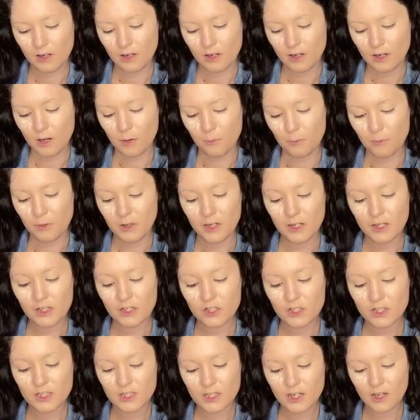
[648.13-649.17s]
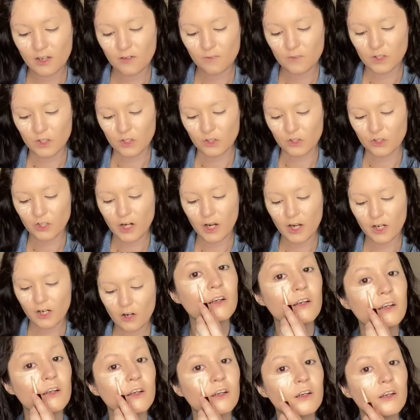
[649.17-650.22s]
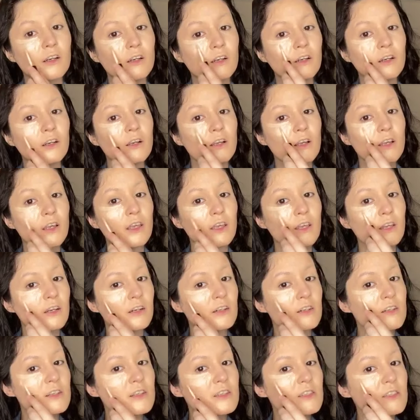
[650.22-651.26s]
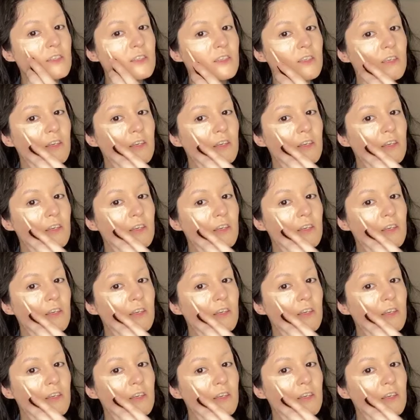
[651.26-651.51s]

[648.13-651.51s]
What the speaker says: I might just have to crack here soon,